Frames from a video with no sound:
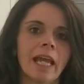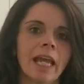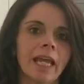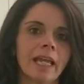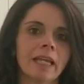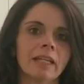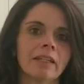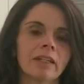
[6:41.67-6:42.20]

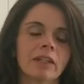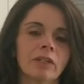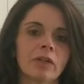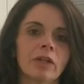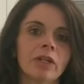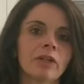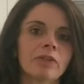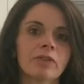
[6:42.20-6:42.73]
And
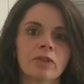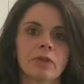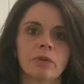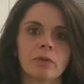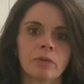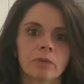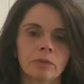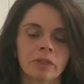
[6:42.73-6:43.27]
you can
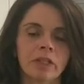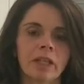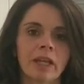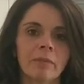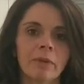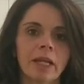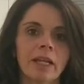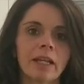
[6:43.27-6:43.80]
also look
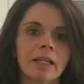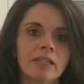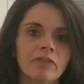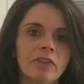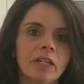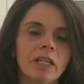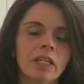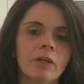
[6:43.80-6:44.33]
at my next
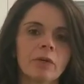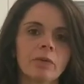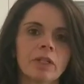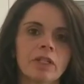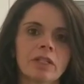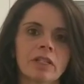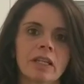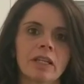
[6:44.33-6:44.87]
video,
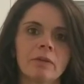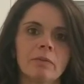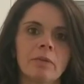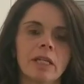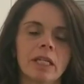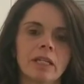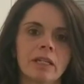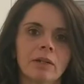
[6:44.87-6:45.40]
which is going to
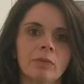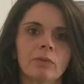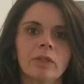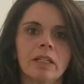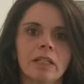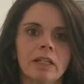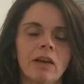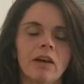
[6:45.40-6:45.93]
be a
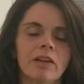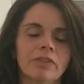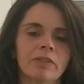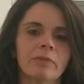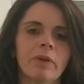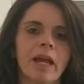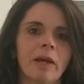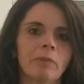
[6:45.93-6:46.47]
really
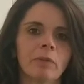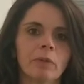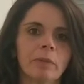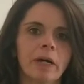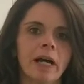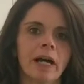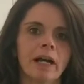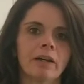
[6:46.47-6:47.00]
awesome apple
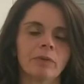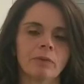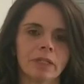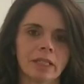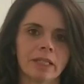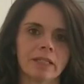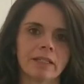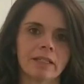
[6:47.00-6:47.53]
pie
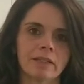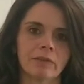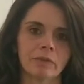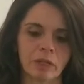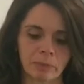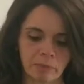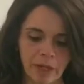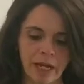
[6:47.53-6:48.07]
with this
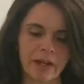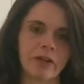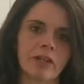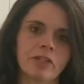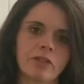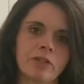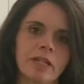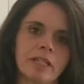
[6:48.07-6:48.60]
pie
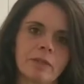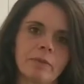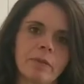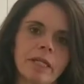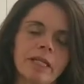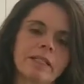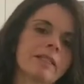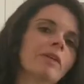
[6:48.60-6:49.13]
crust
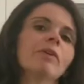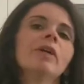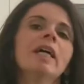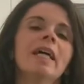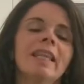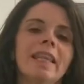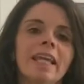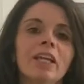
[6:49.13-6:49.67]
recipe. So
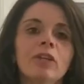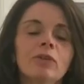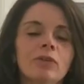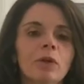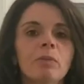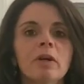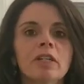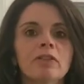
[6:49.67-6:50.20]
thank you
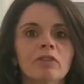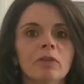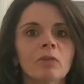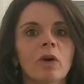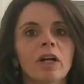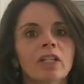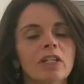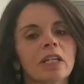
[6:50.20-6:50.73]
so much for
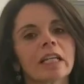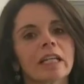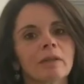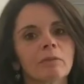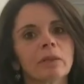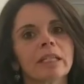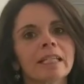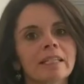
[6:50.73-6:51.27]
watching,
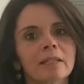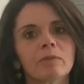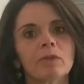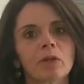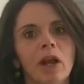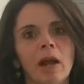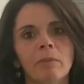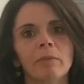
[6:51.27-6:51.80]
and please
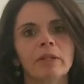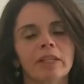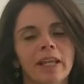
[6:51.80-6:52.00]
subscribe below.